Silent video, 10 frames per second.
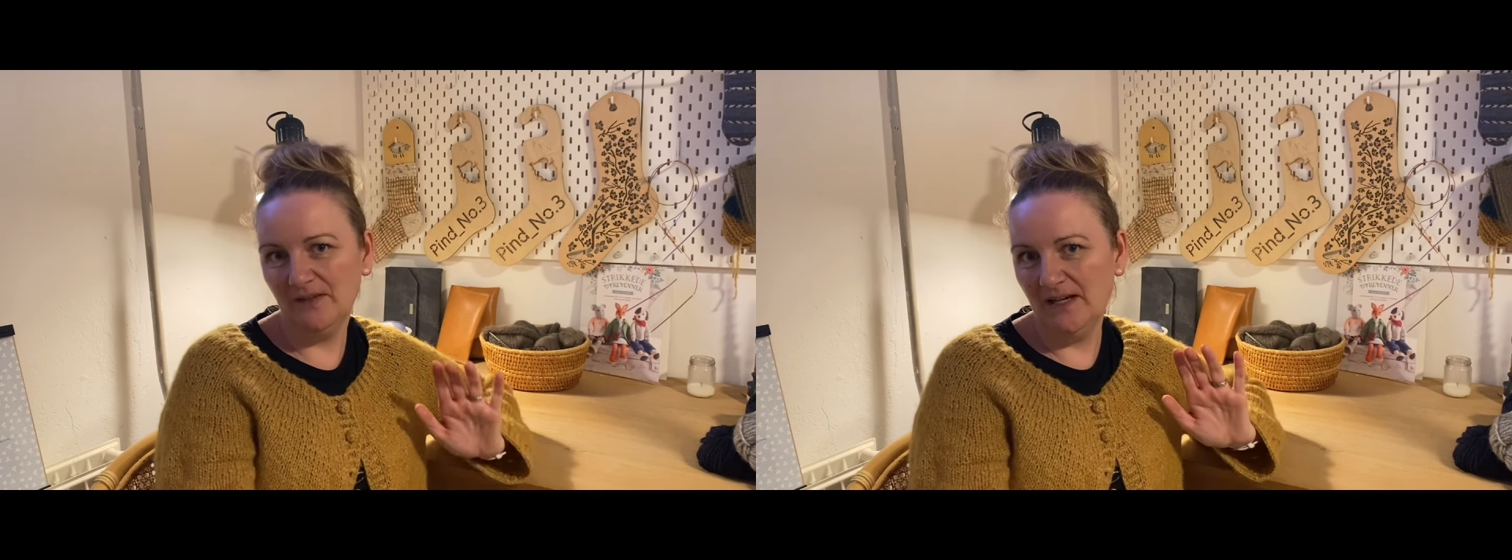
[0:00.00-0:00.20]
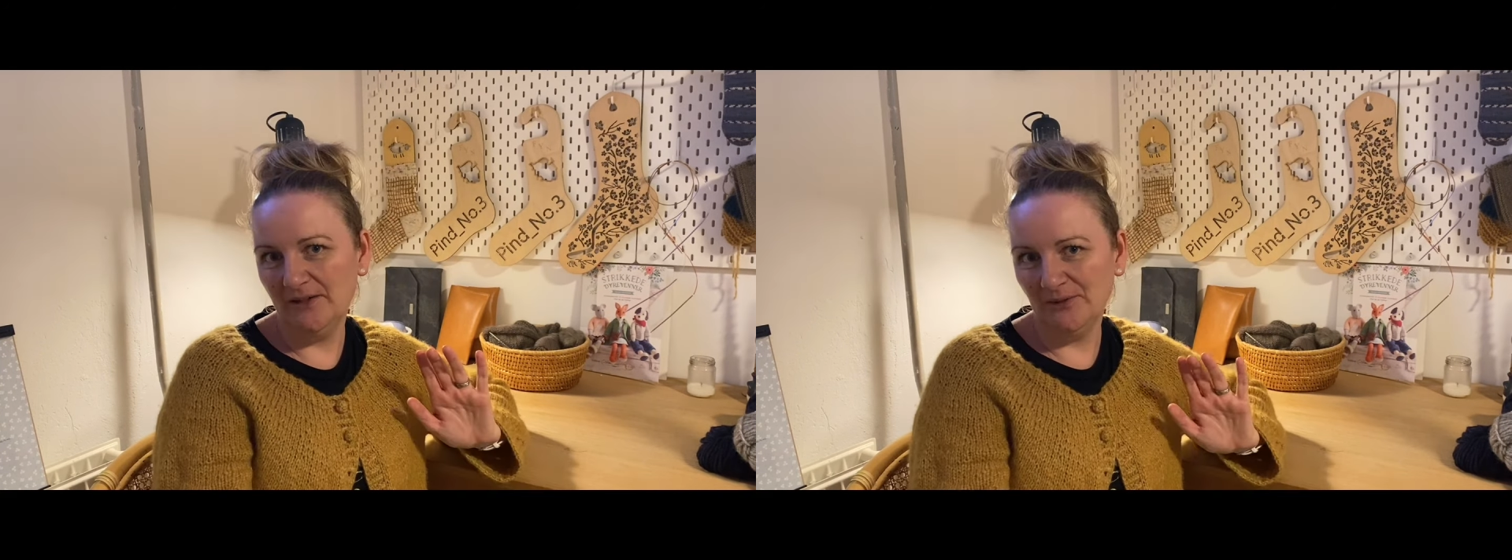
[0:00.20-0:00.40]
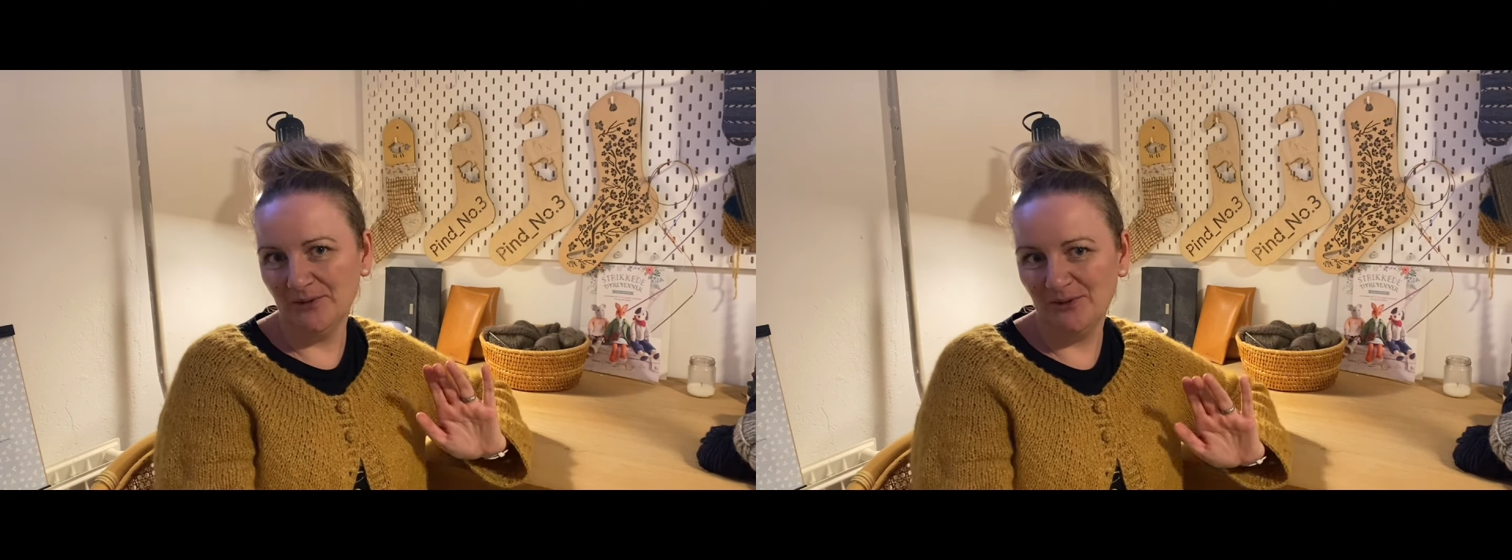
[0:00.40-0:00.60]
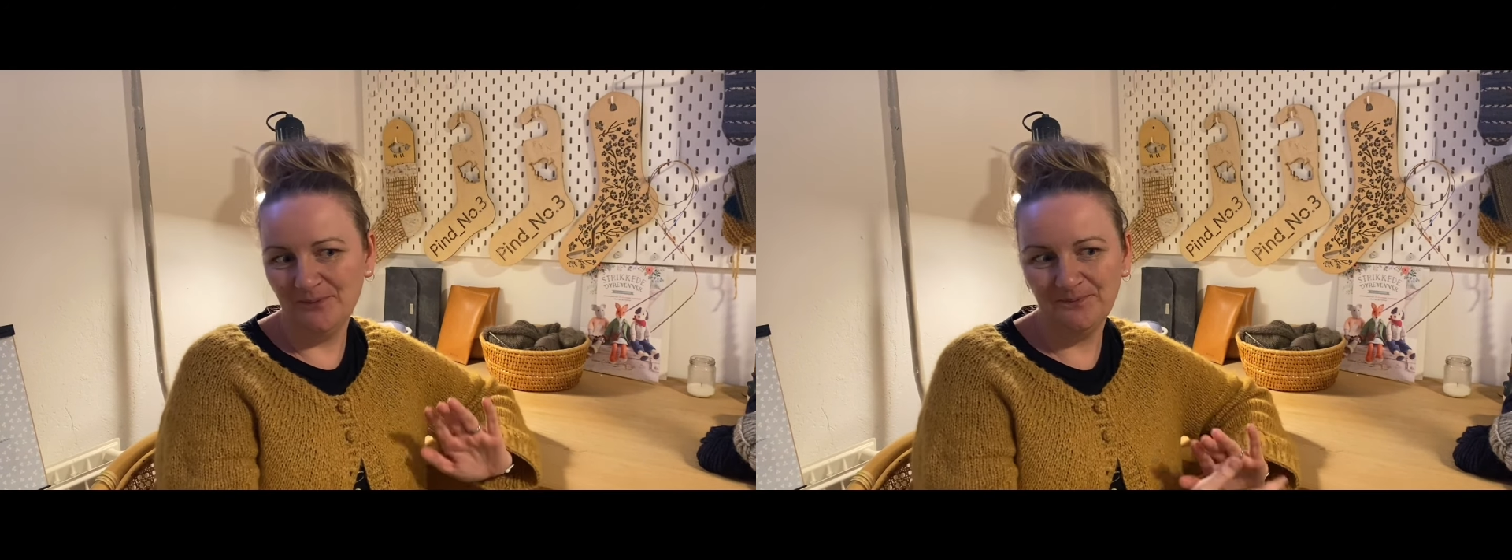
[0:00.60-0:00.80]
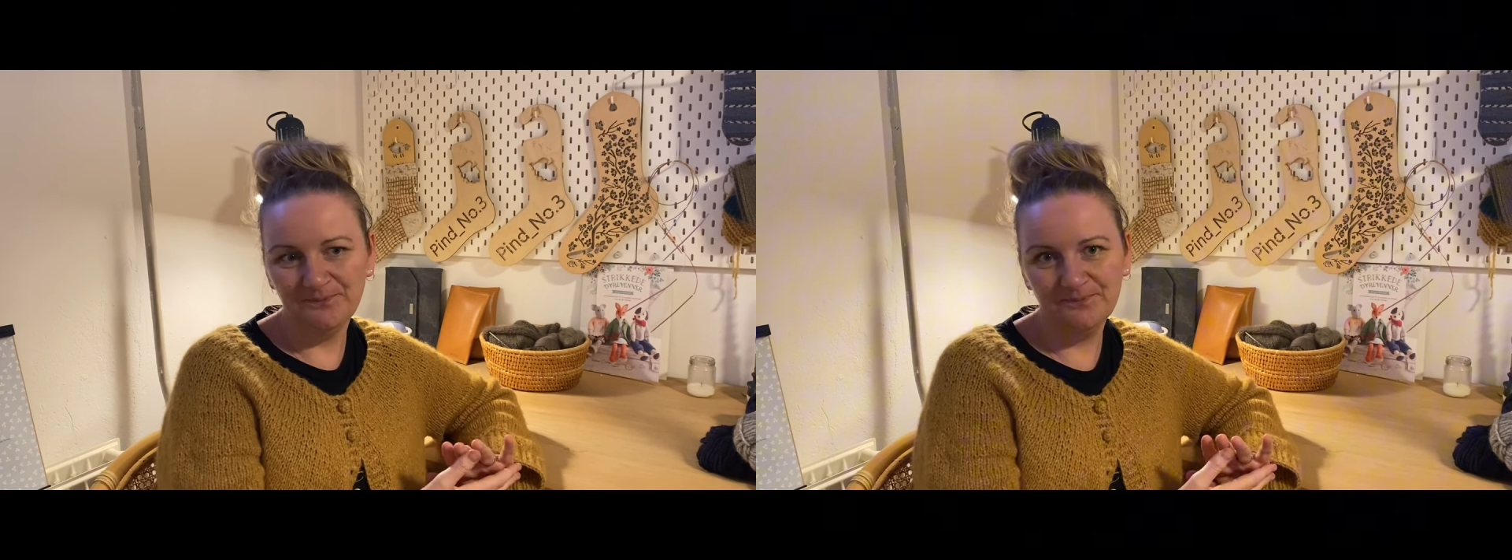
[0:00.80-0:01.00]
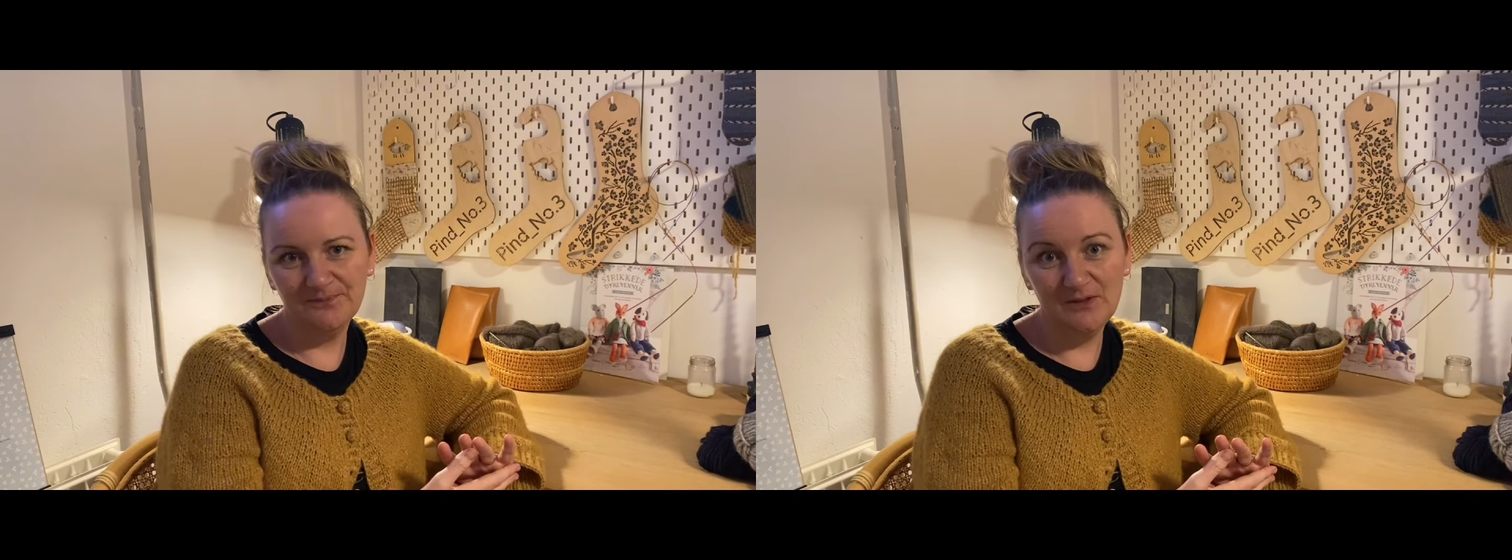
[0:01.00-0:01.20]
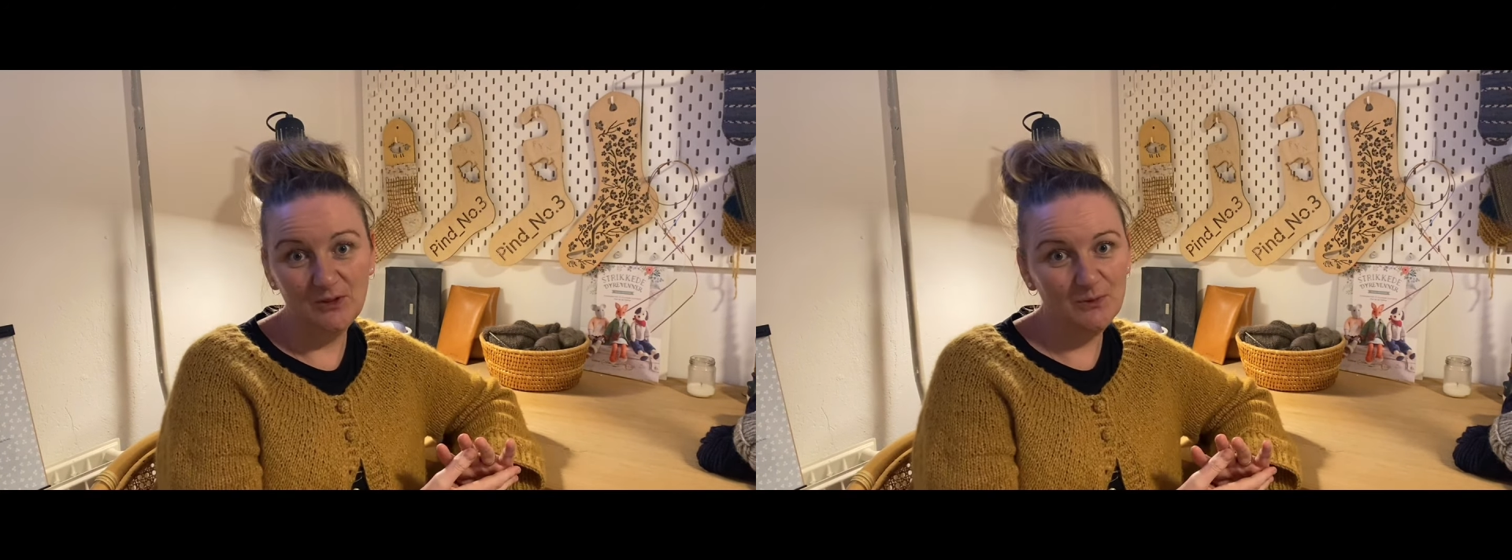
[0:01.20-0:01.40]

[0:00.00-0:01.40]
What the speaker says: I don't know. You